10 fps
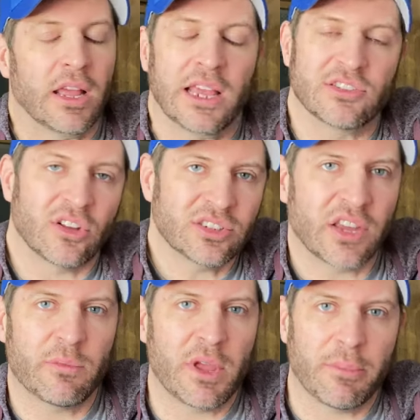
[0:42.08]
He's also
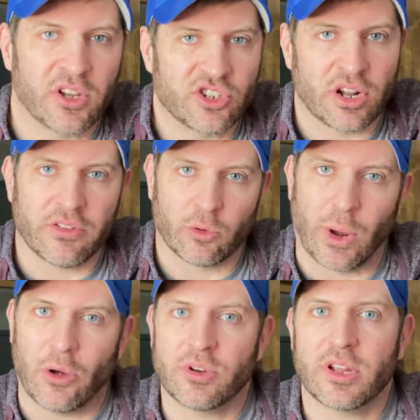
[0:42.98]
given me a budget of
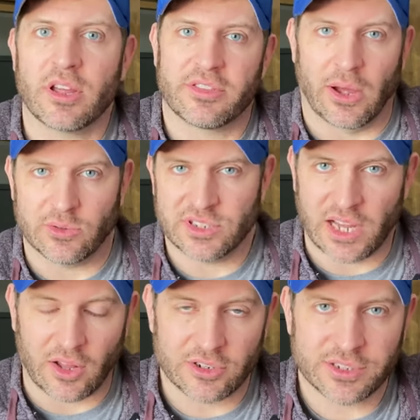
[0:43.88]
around a
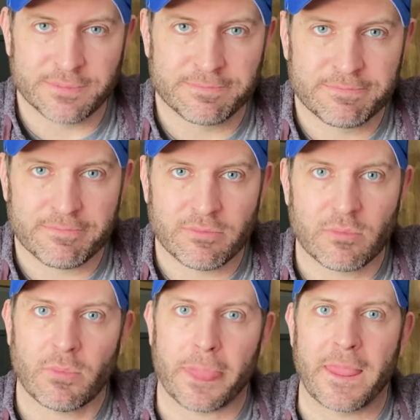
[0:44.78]
$1,000
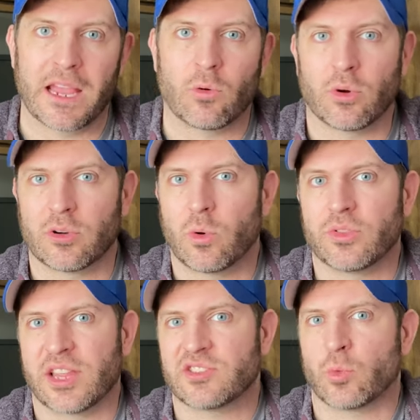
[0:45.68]
and quote
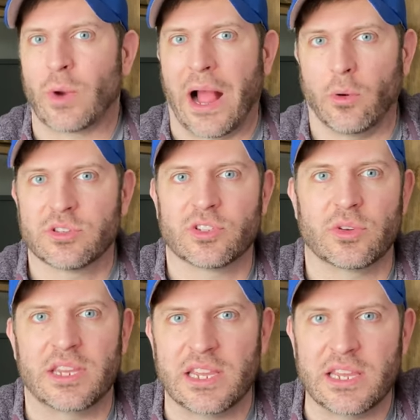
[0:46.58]
unquote, that's around. So
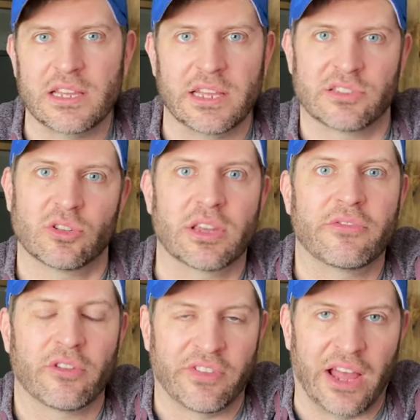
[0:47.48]
he is looking
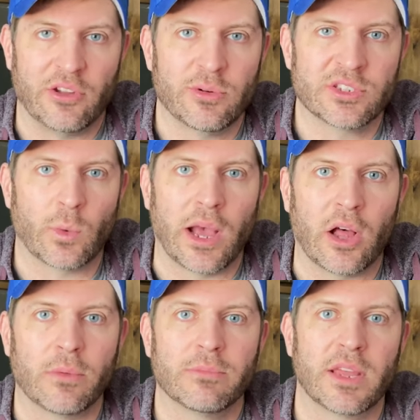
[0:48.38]
for value as
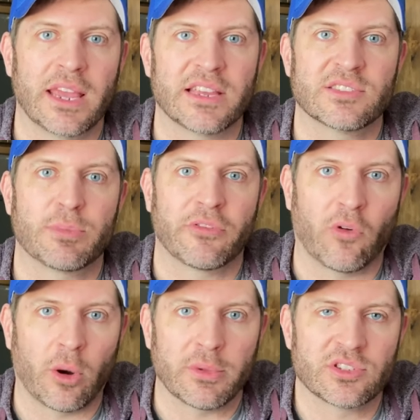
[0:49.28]
well as
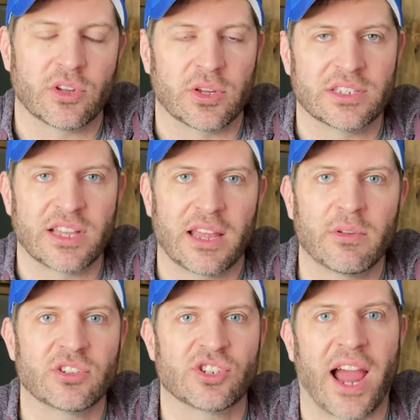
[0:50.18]
performance. So he's
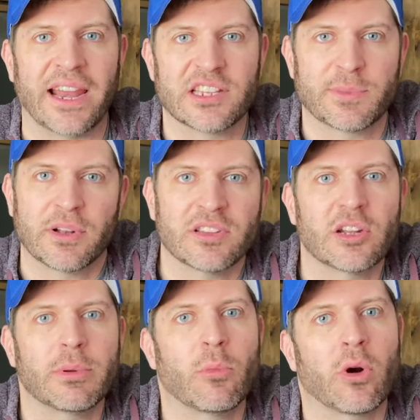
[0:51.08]
not shy to spend a
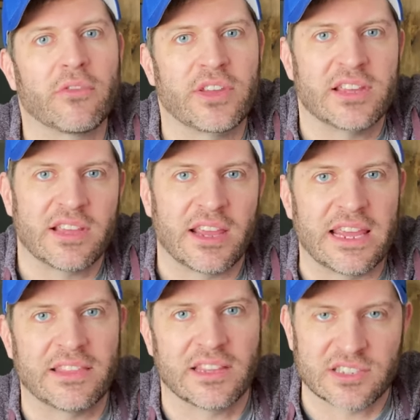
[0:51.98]
little bit more if he,
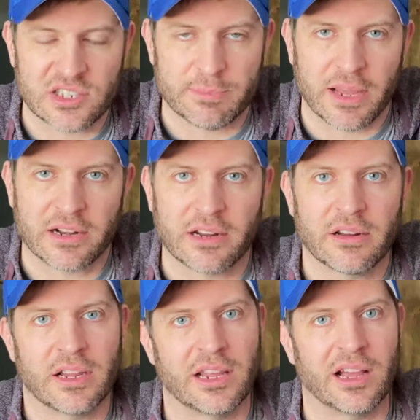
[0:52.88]
he thinks it's better
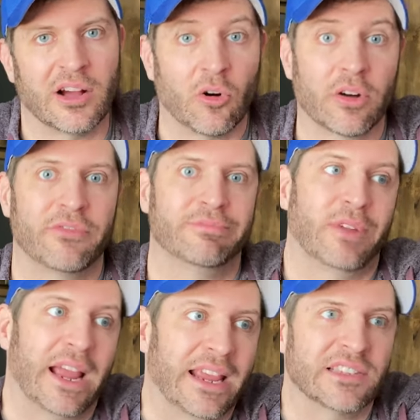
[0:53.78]
uh, or if,
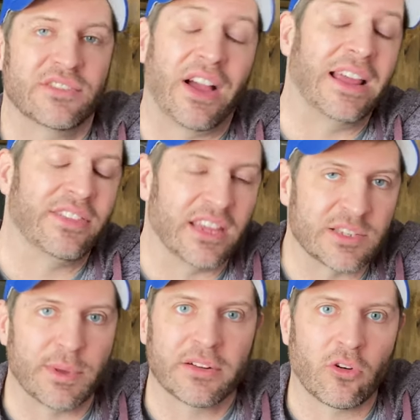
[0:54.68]
I guess if I think
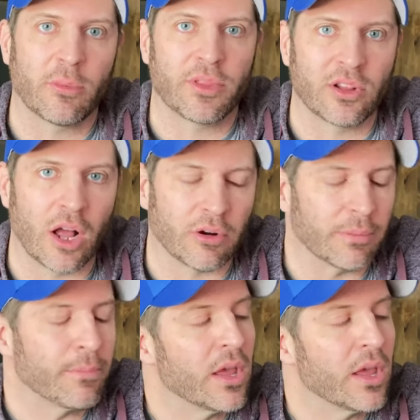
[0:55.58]
it's better for him in the long run.